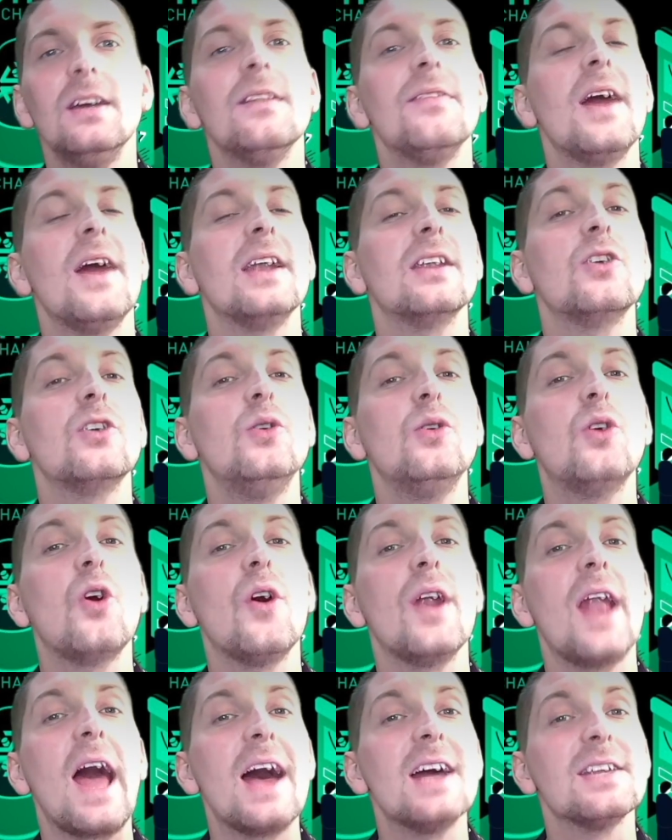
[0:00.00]
that
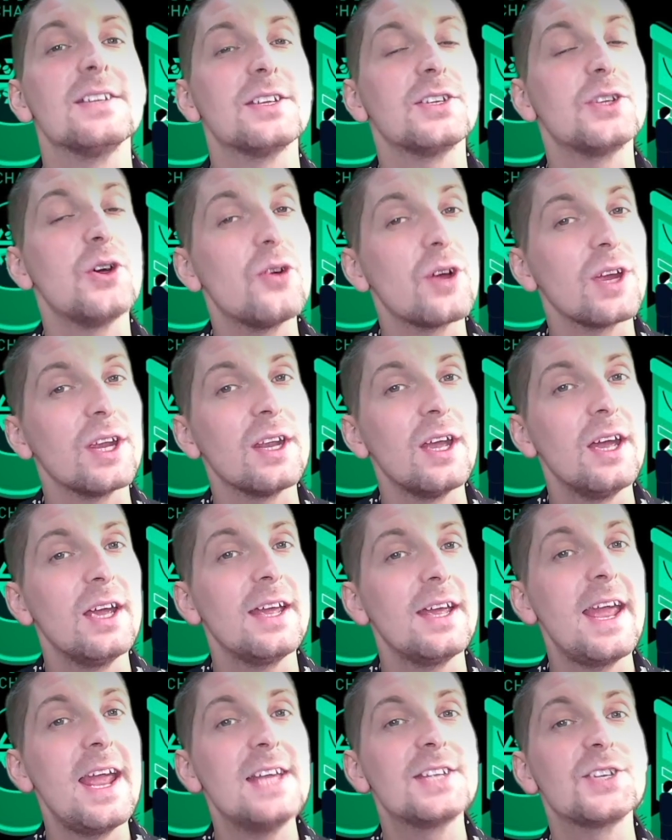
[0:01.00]
KuCoin as a token
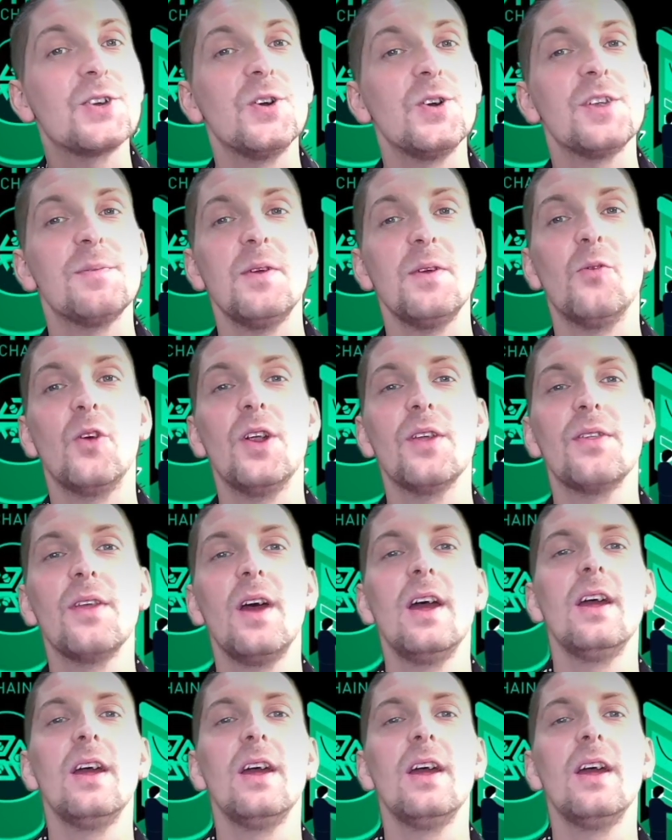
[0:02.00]
is going to be worth